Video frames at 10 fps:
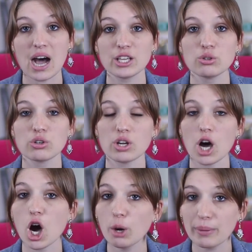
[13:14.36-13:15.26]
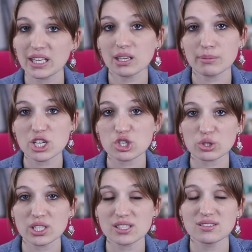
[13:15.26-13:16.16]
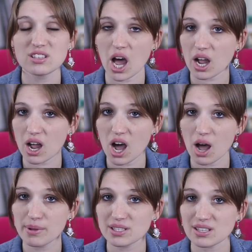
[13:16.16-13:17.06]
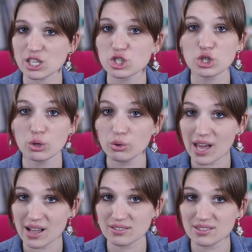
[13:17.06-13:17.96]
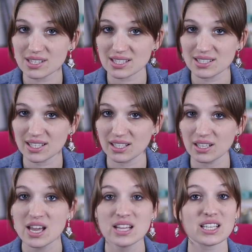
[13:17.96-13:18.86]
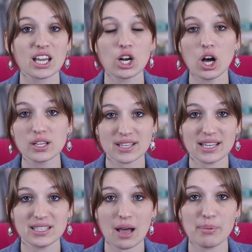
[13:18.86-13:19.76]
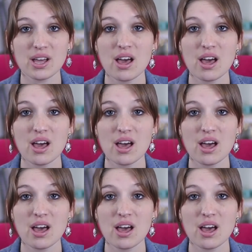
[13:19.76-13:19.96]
You can go to homemakingministries.com/2016 to get all signed up.